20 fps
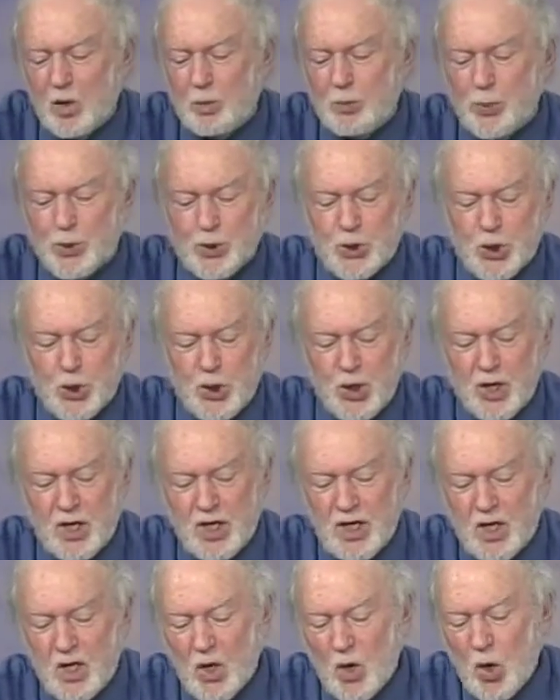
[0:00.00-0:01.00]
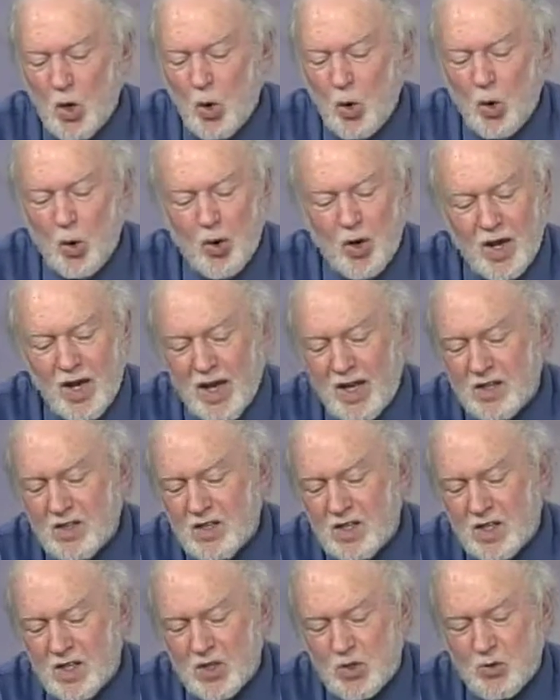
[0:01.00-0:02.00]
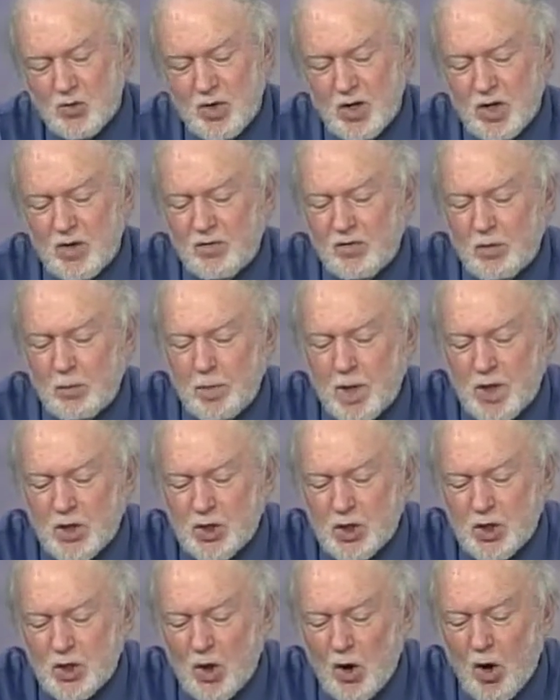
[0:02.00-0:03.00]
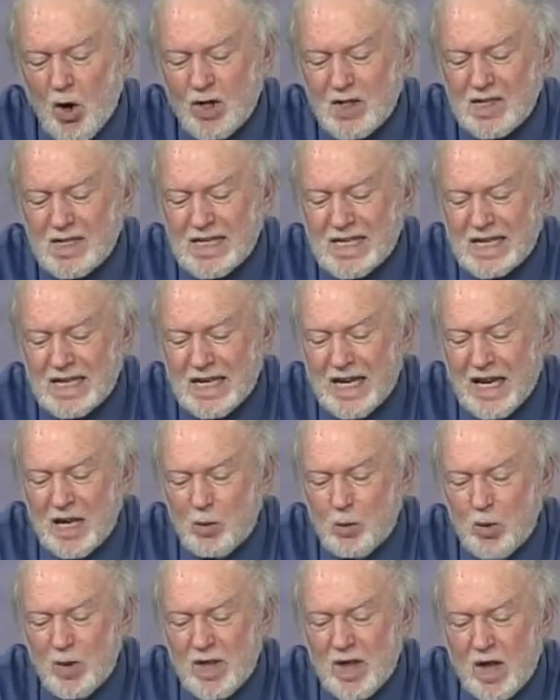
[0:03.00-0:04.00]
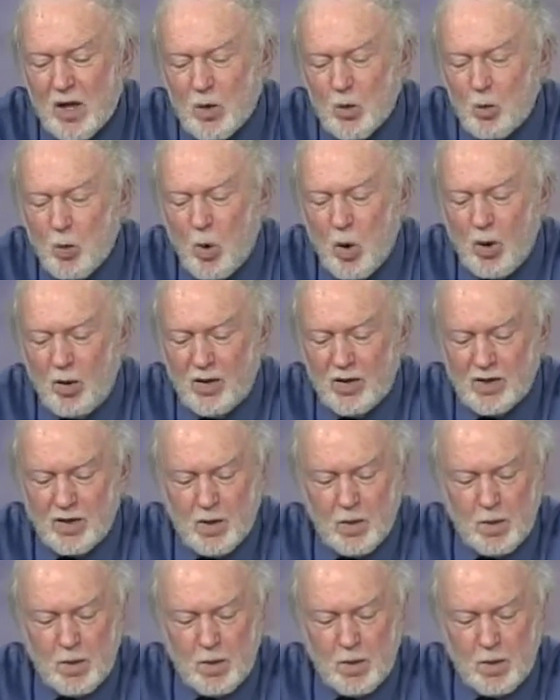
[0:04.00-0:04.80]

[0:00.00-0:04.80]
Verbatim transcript: paternity, or ancestry information on D N A without a warrant.